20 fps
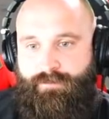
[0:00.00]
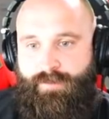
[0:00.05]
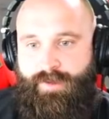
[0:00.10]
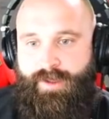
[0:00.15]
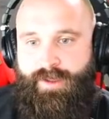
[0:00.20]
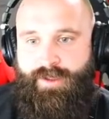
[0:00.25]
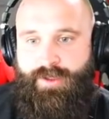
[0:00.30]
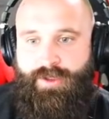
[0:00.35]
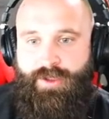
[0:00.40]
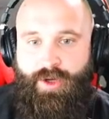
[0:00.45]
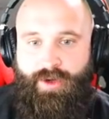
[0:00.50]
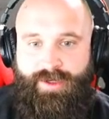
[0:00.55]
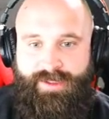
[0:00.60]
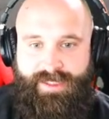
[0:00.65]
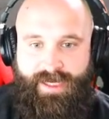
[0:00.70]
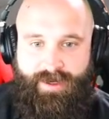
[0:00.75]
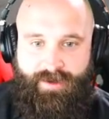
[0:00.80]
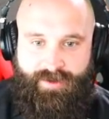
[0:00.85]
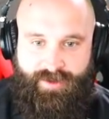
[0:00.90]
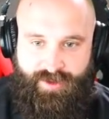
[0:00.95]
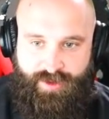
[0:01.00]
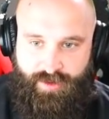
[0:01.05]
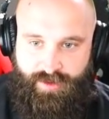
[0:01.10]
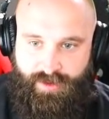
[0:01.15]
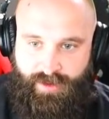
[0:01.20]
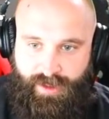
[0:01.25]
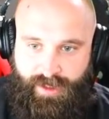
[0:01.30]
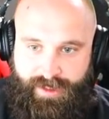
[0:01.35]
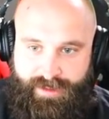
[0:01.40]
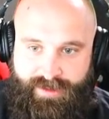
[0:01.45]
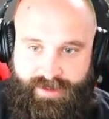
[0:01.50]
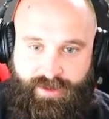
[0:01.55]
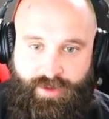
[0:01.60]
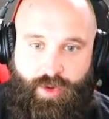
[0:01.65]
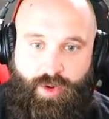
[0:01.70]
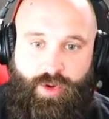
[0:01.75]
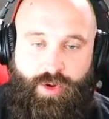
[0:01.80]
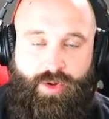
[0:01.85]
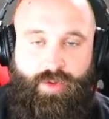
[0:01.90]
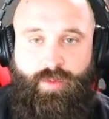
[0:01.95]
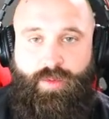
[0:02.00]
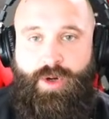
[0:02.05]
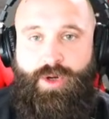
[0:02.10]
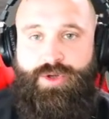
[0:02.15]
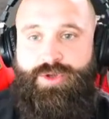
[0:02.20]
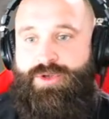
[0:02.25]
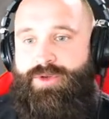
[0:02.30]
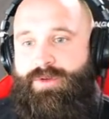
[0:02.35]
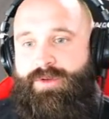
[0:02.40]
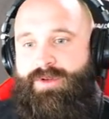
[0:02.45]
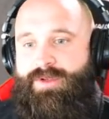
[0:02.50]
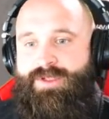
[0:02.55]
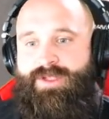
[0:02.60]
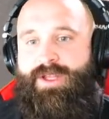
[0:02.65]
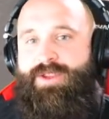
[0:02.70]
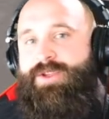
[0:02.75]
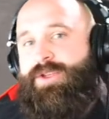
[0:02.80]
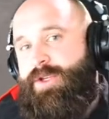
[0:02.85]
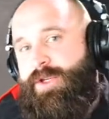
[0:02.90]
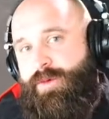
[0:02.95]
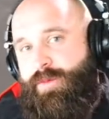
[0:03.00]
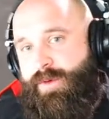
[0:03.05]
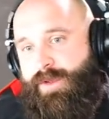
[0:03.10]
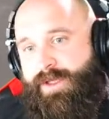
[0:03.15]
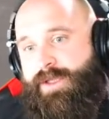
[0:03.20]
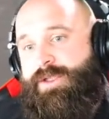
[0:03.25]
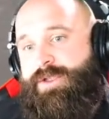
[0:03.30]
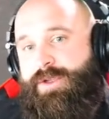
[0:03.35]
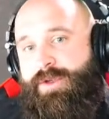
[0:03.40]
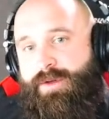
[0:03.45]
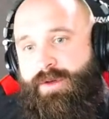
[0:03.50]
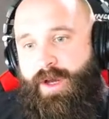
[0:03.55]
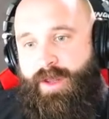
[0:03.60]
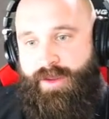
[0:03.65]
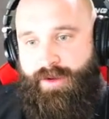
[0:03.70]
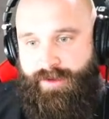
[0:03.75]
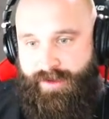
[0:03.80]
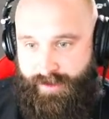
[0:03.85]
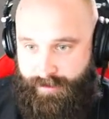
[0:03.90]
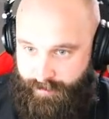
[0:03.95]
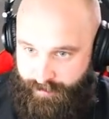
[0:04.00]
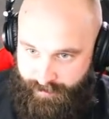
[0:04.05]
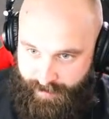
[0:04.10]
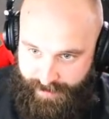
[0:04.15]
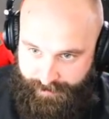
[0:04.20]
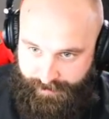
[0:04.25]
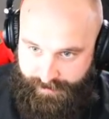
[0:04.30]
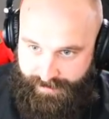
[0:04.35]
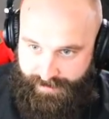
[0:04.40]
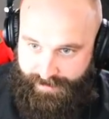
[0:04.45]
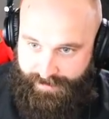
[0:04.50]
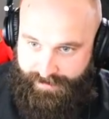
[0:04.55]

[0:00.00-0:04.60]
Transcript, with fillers: You notice how it's utilizing the whole road. You, there's nothing you could really do other than maybe get